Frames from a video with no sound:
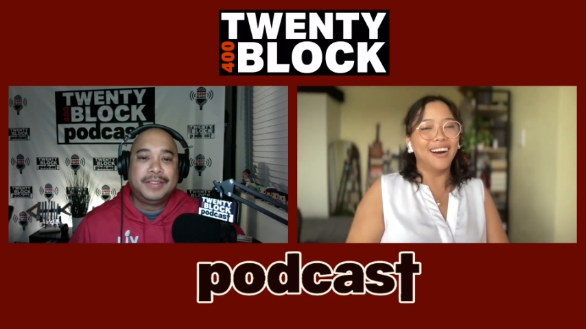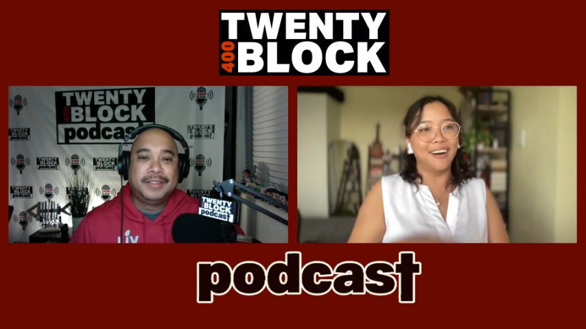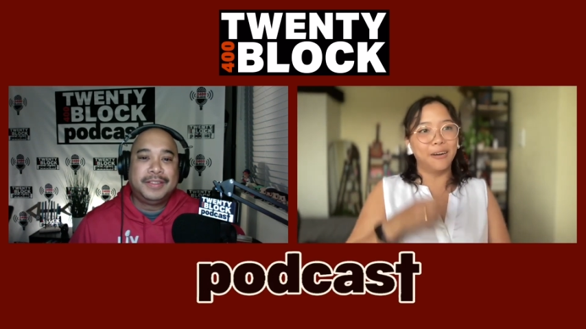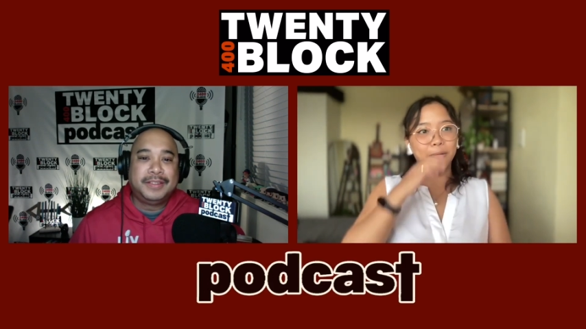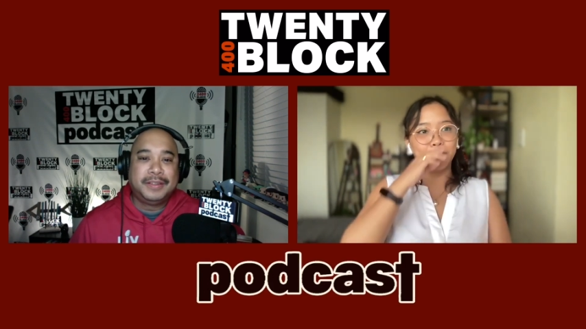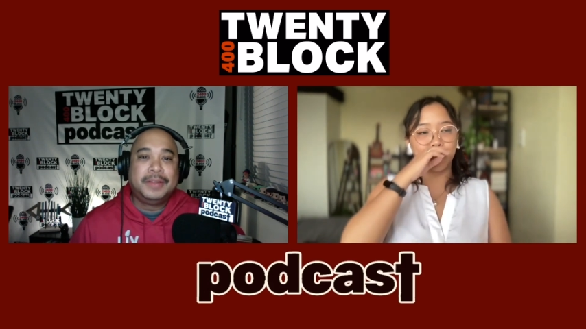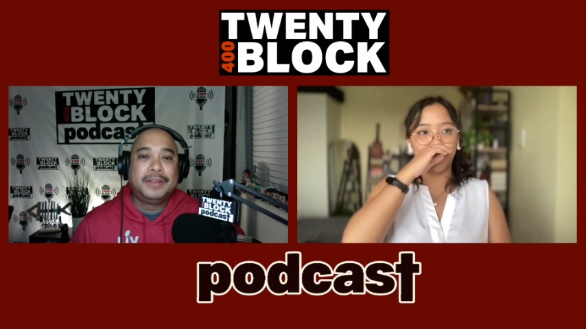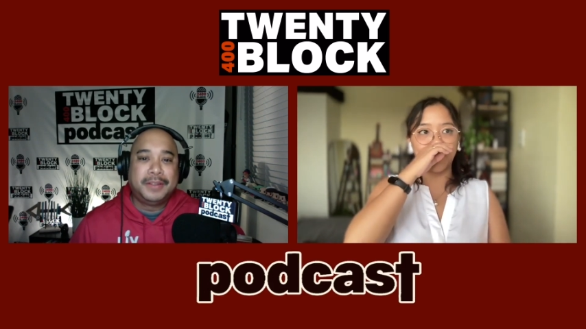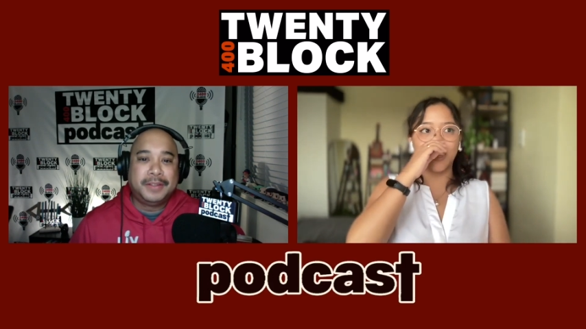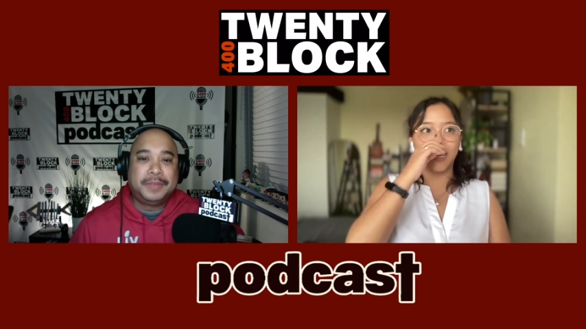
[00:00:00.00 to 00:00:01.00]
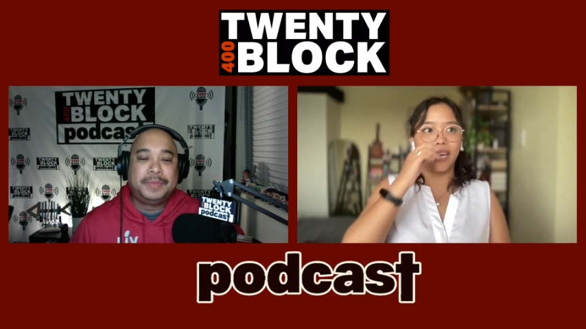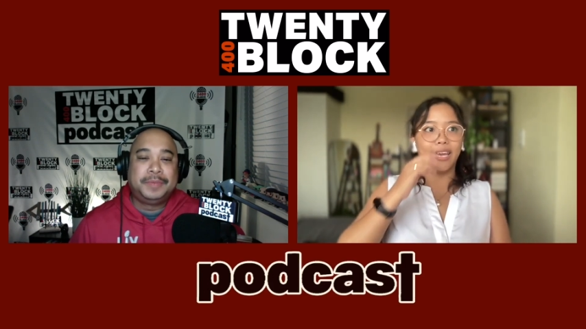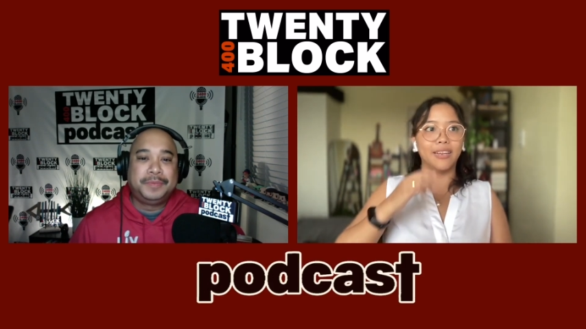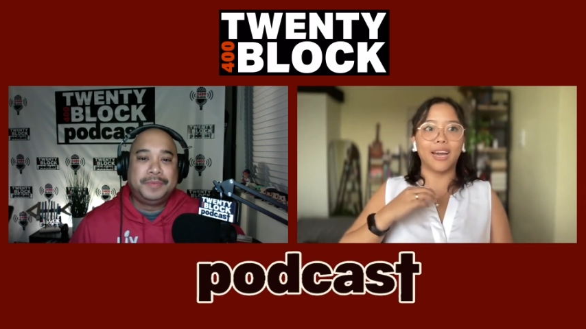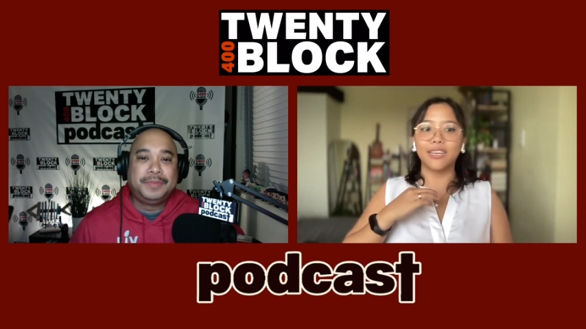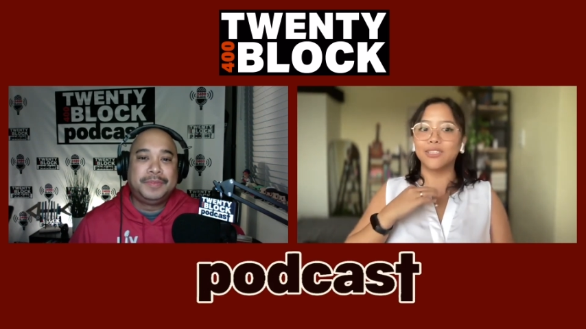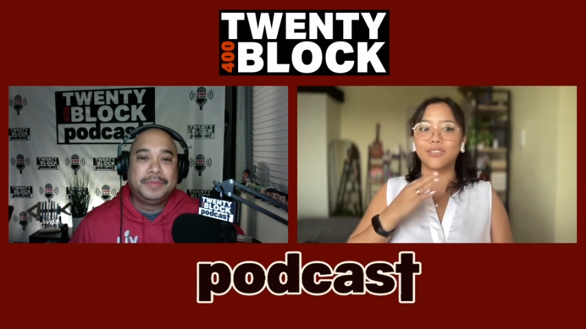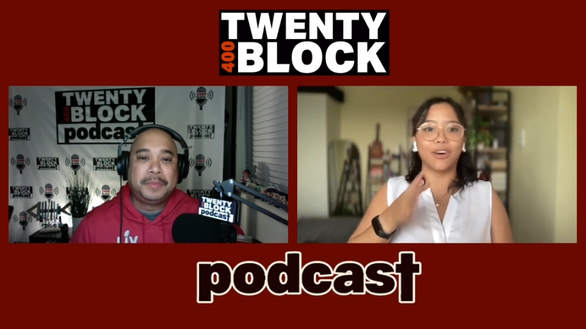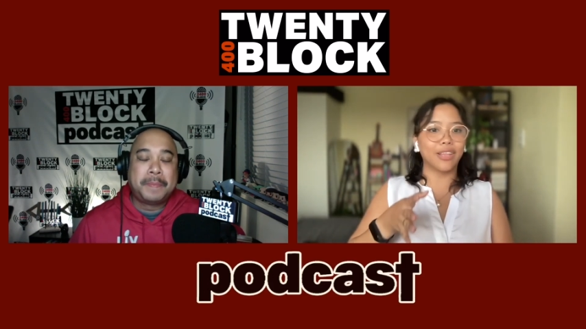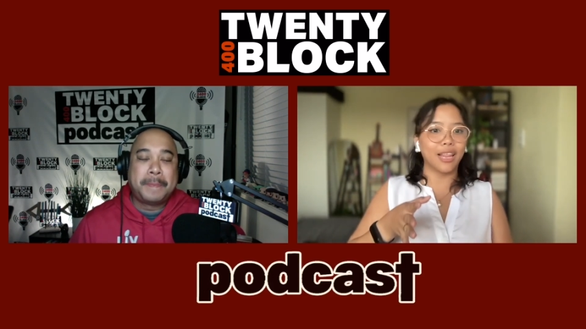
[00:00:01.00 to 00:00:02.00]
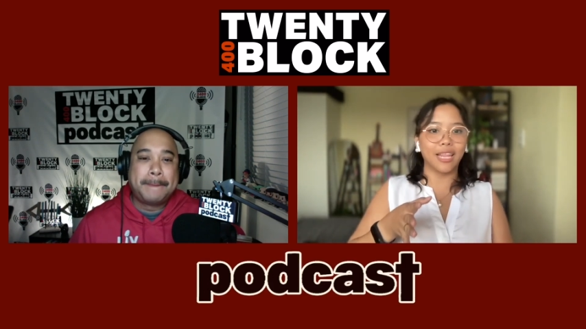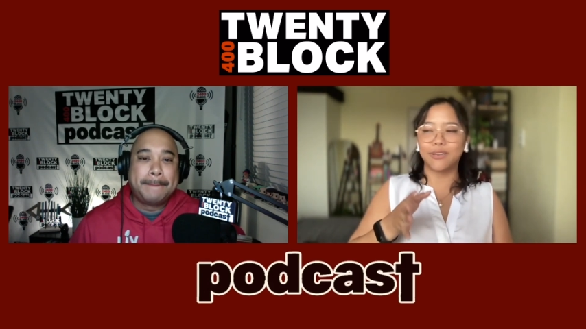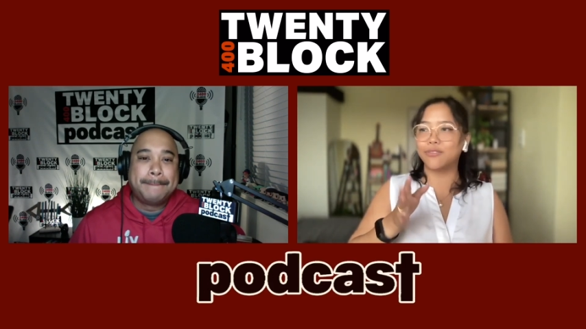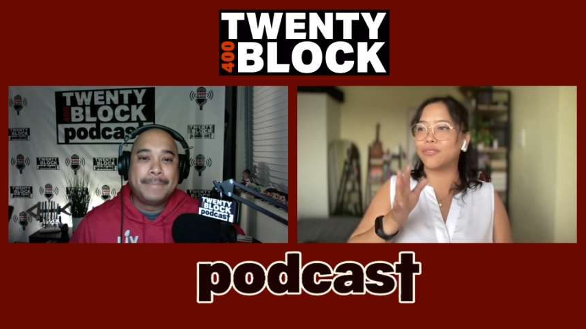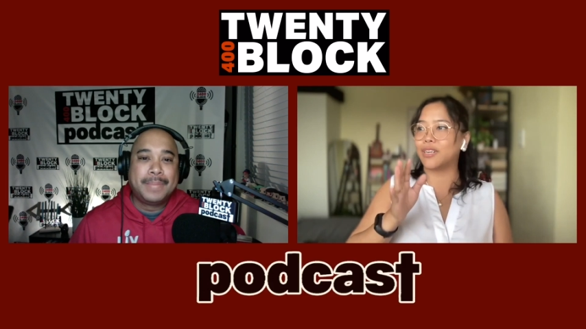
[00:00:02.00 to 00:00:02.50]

Speaker 1: And I saw that life.